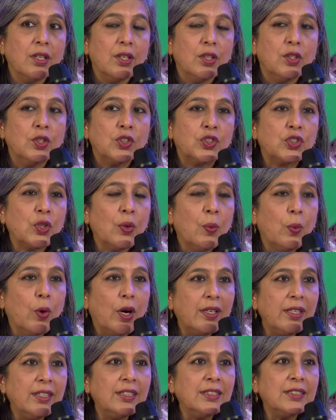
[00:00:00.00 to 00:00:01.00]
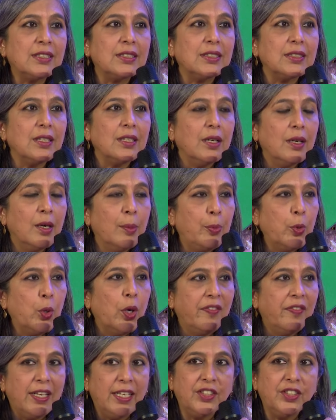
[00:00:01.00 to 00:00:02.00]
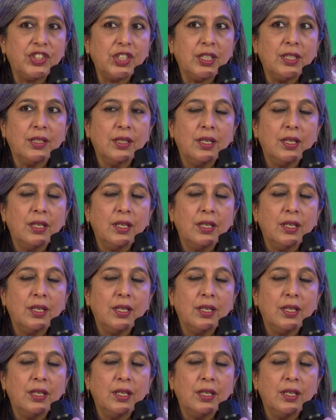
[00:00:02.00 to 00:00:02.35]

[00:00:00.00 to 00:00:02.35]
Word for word: so what is a poor villager